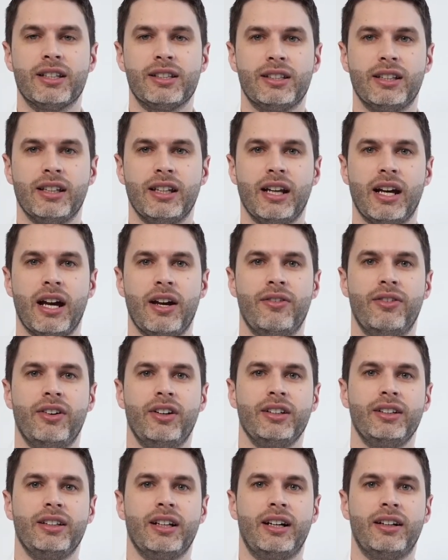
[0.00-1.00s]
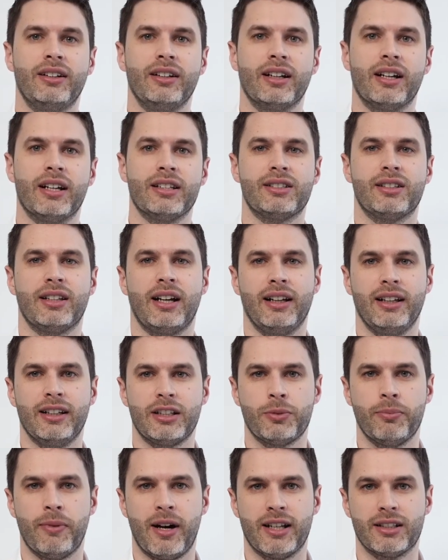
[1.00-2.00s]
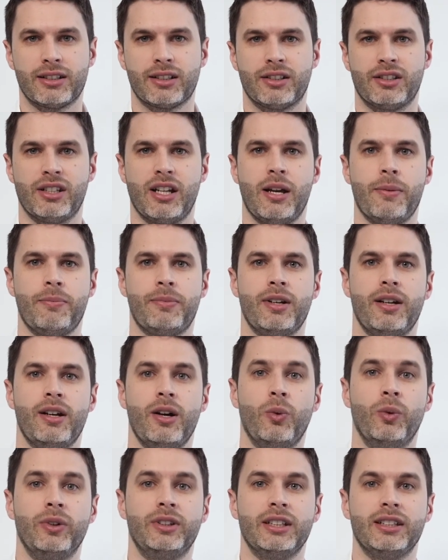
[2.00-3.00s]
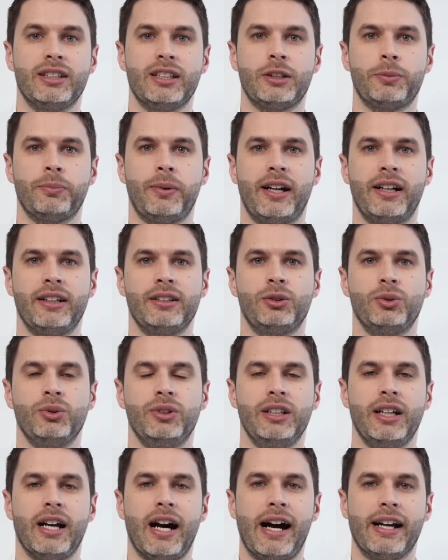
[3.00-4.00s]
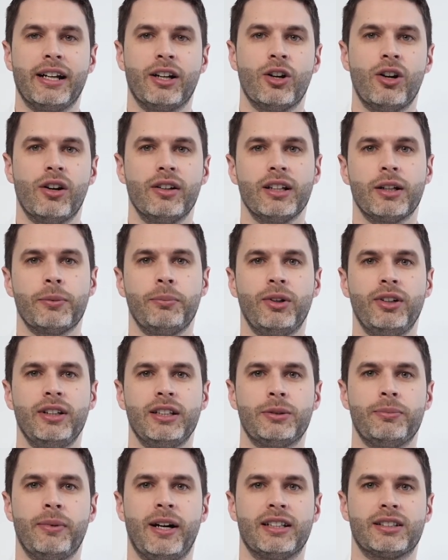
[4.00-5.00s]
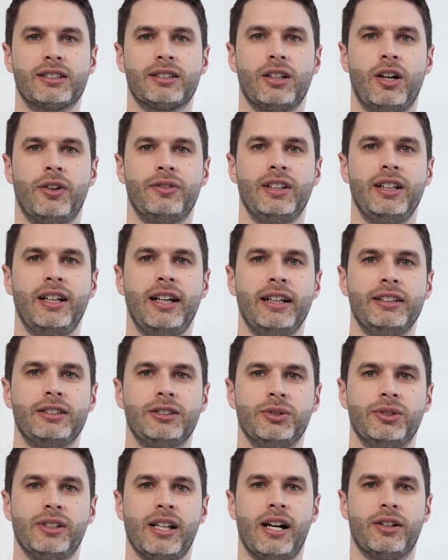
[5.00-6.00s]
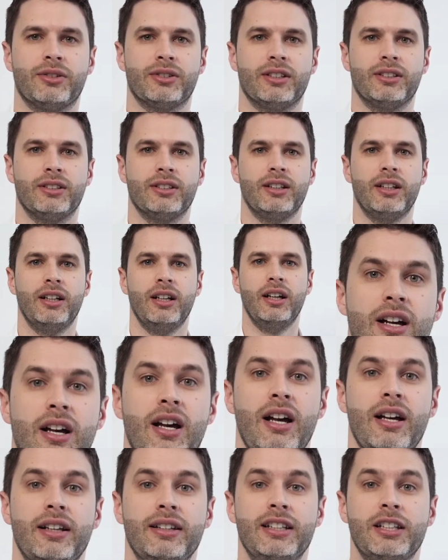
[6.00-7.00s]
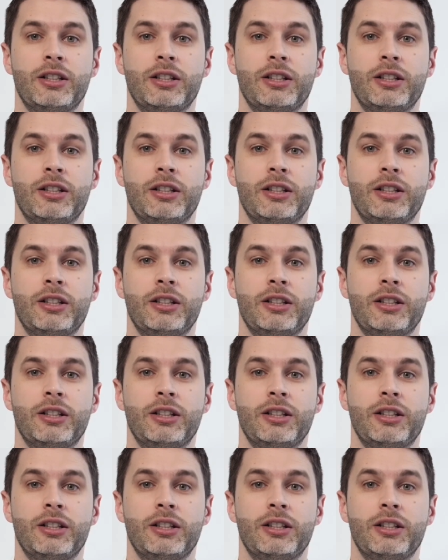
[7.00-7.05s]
can see a very daring and stylish mask shape, which is inspired to the iconic police masks of the late 2000s.